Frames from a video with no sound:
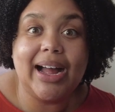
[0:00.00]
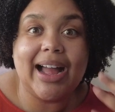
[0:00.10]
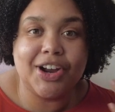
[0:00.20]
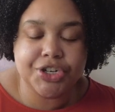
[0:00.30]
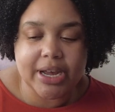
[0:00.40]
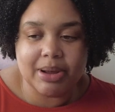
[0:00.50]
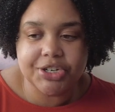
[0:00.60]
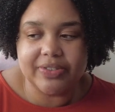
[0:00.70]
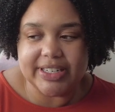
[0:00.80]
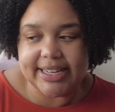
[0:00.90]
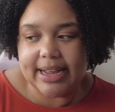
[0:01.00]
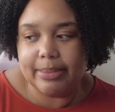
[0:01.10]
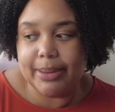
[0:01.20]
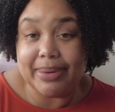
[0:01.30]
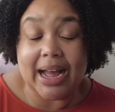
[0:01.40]
I actually got my shelf exam
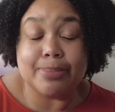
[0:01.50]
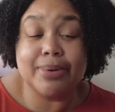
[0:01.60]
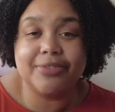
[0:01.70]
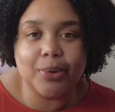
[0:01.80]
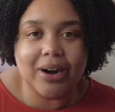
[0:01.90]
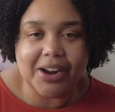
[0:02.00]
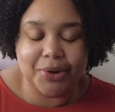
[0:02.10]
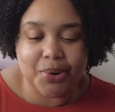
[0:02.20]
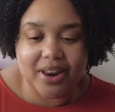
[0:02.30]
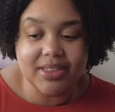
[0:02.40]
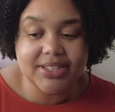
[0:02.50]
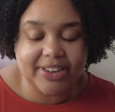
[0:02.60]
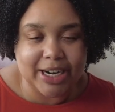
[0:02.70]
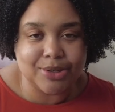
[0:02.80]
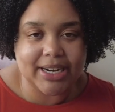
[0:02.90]
back before I recorded this
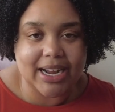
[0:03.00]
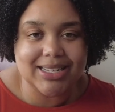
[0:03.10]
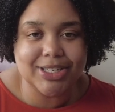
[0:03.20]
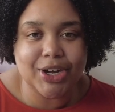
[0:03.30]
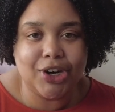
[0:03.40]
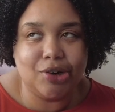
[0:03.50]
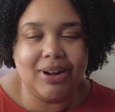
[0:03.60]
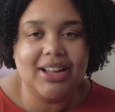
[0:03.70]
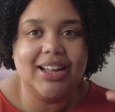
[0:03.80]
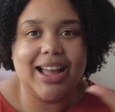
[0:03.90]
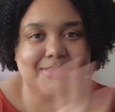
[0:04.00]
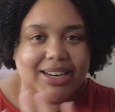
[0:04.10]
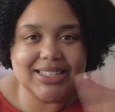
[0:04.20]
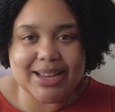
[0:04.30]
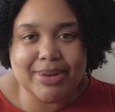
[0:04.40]
video tonight, so I'm
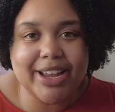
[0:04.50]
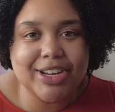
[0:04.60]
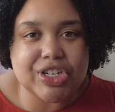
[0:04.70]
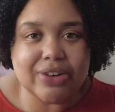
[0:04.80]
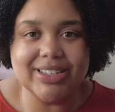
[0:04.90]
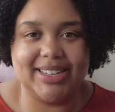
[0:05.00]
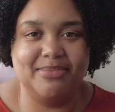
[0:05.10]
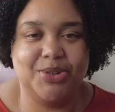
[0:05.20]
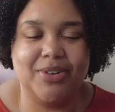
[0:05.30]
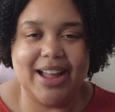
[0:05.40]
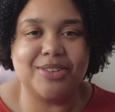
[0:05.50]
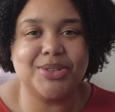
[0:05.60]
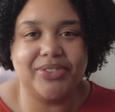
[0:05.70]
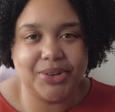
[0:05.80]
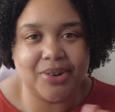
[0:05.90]
gonna say my shelf exam score now. So
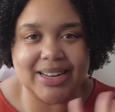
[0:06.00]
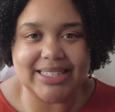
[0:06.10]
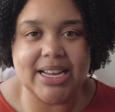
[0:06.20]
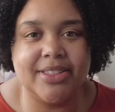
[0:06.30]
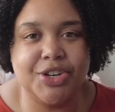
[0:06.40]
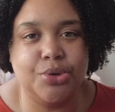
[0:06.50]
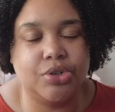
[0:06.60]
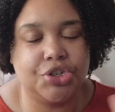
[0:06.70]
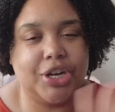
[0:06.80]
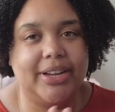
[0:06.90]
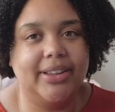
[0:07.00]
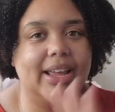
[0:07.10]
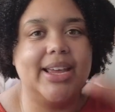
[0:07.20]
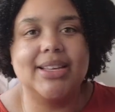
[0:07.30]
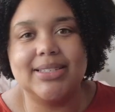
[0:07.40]
if you don't want to see it, then you should
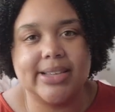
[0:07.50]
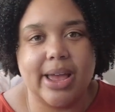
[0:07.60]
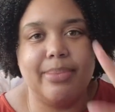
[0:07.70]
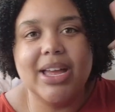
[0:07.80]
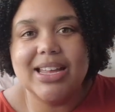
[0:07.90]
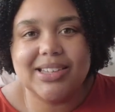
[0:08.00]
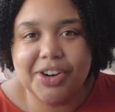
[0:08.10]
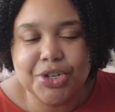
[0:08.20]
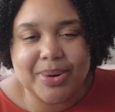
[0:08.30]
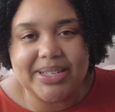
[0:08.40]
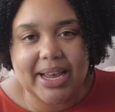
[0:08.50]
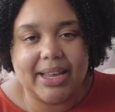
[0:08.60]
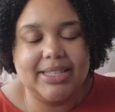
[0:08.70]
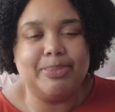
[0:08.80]
like skip 10 or 20 seconds.